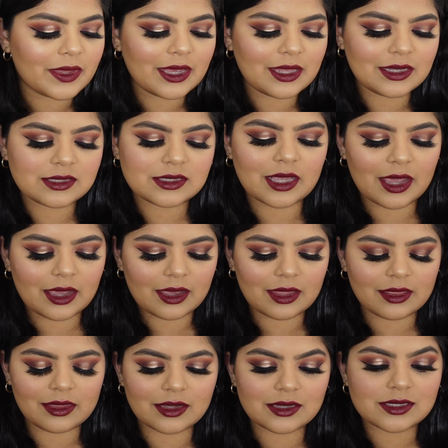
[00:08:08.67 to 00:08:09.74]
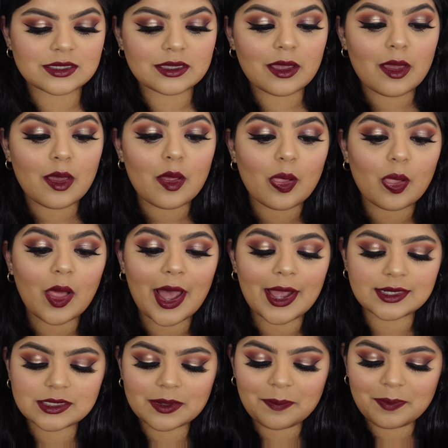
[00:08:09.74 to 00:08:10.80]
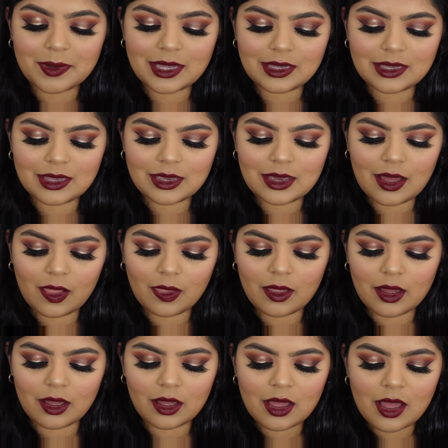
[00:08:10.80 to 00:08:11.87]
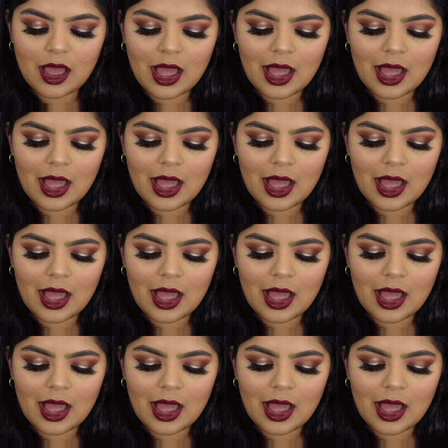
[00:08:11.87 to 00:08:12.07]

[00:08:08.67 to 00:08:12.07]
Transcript: It is like this light pinky color.